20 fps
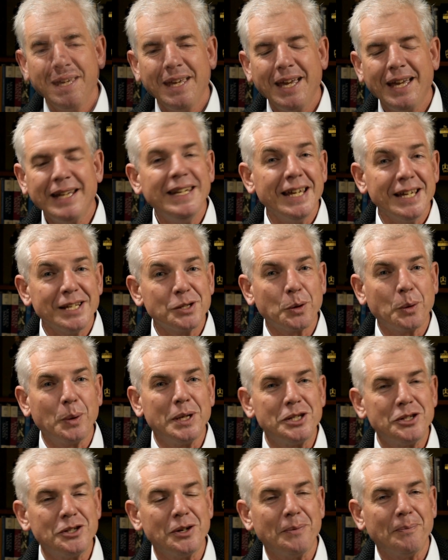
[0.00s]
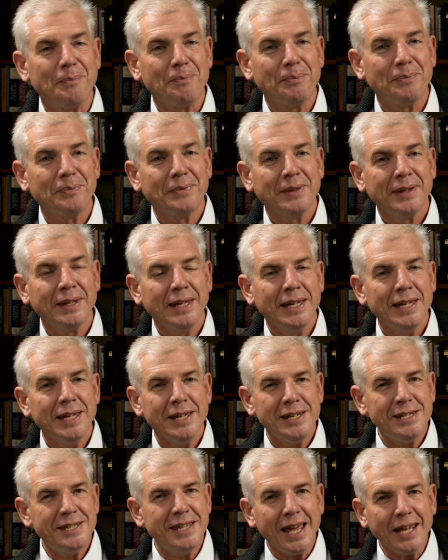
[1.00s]
And here's a question.
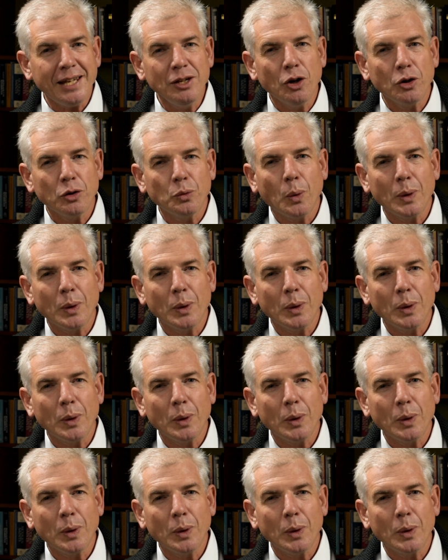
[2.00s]
Is that not